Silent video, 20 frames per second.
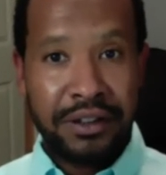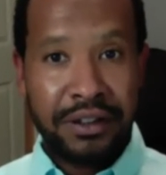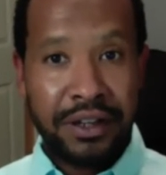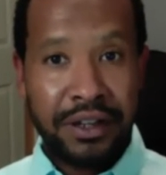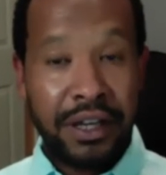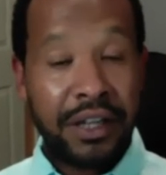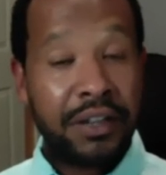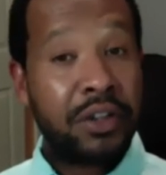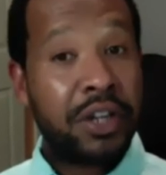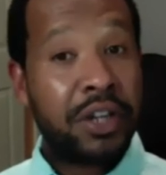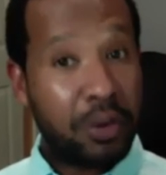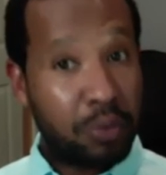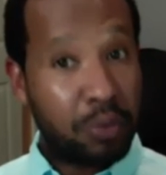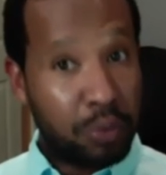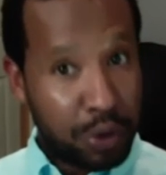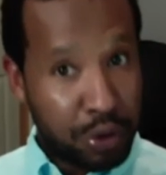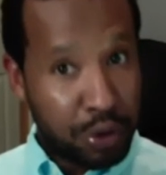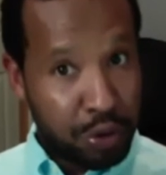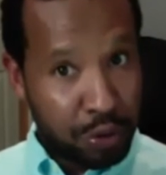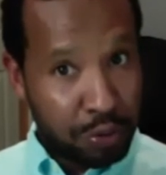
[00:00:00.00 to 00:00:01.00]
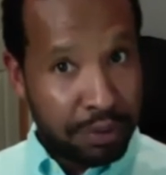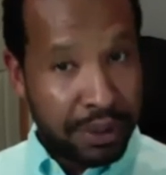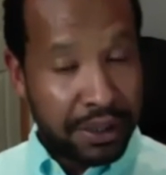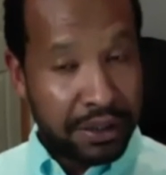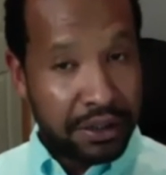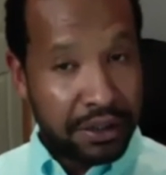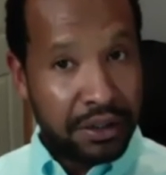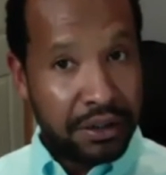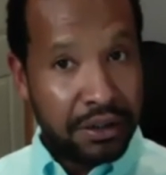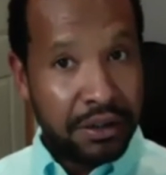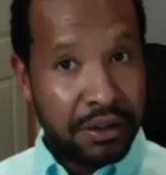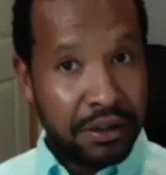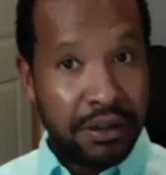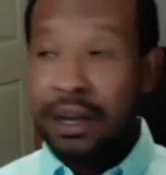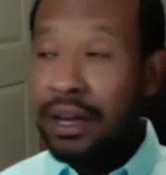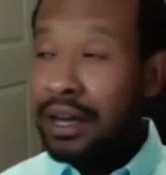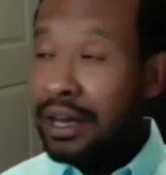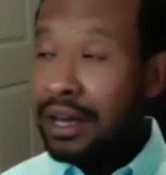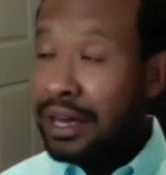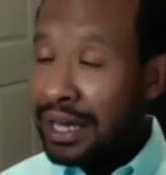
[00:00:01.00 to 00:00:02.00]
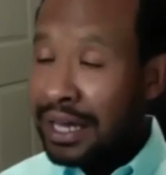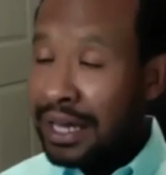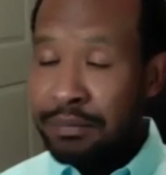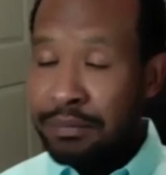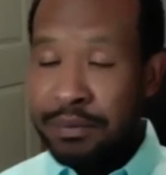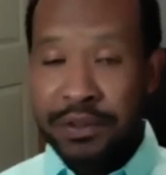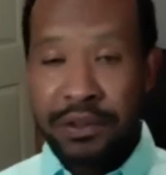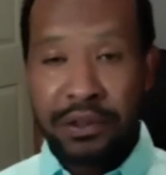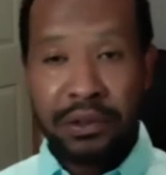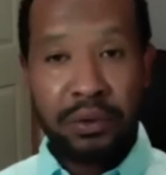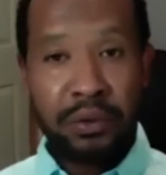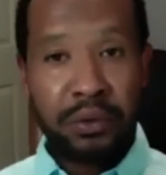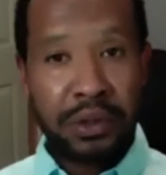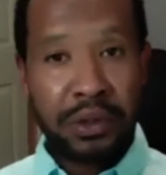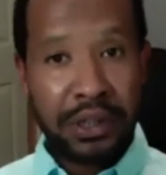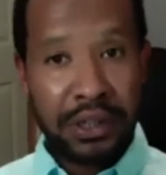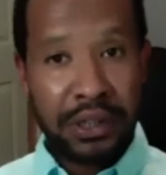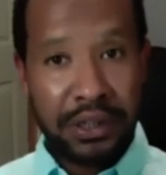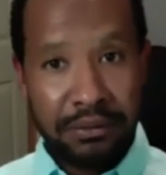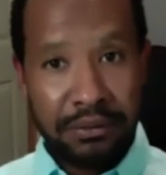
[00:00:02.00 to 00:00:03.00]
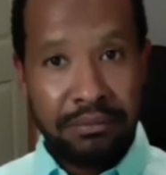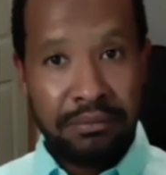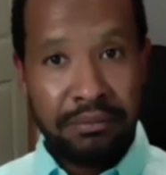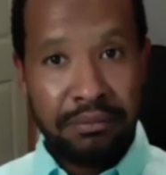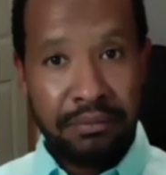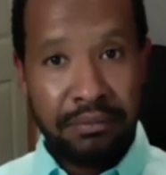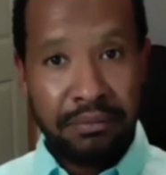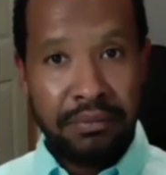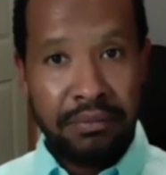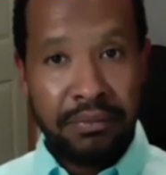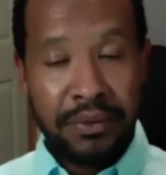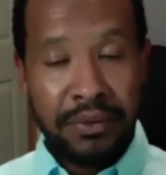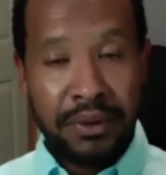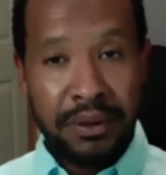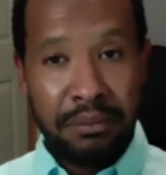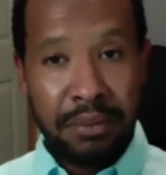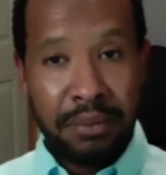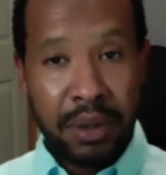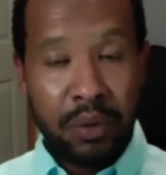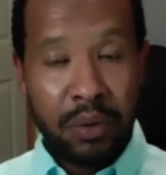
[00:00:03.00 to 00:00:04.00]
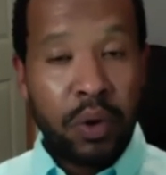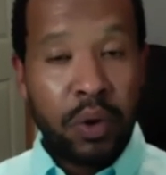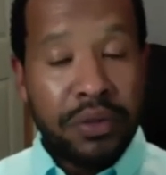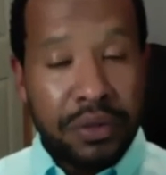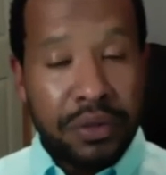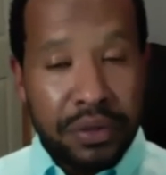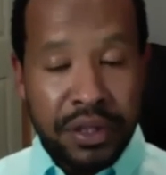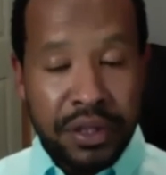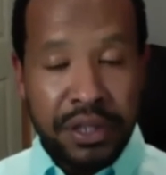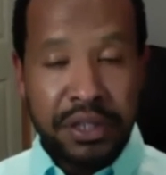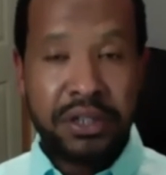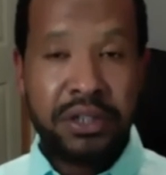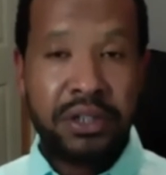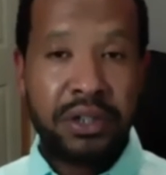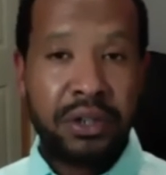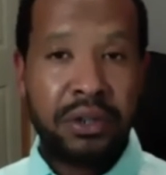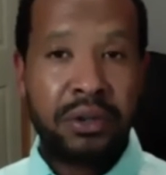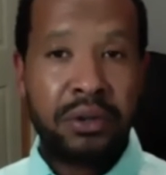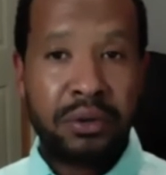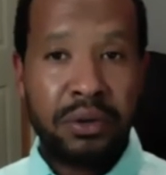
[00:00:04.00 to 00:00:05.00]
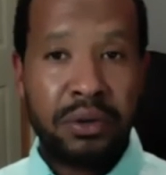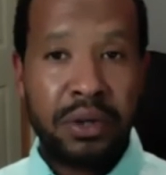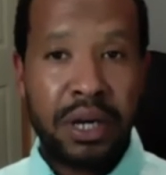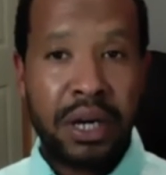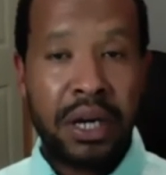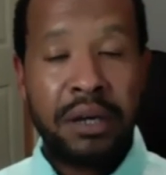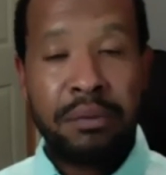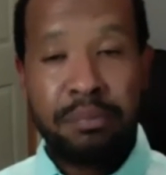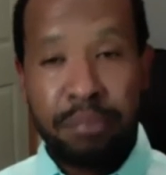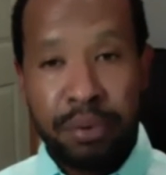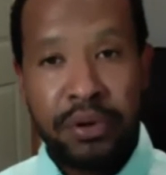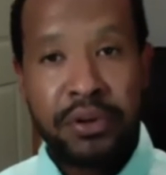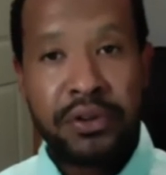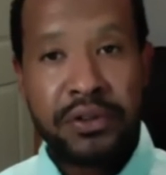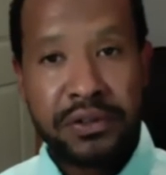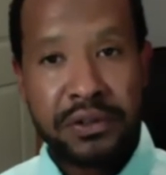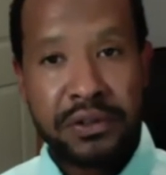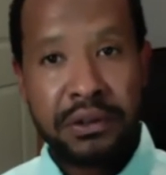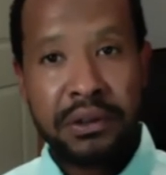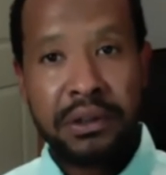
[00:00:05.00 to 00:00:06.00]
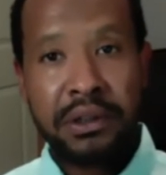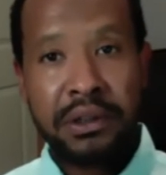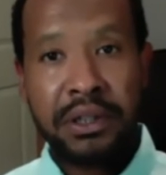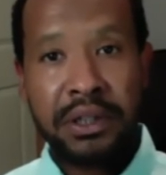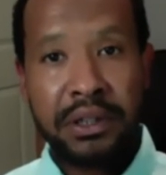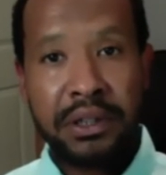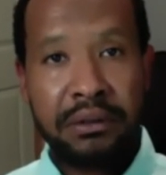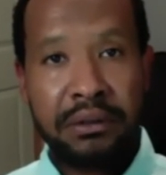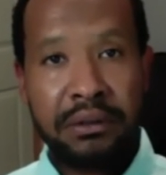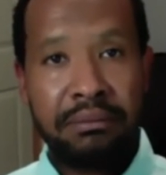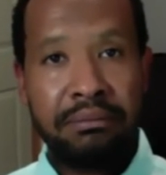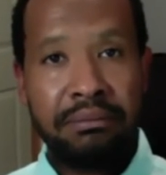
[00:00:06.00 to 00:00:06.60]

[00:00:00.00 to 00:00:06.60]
And can we do better? Absolutely. But one thing though, I personally,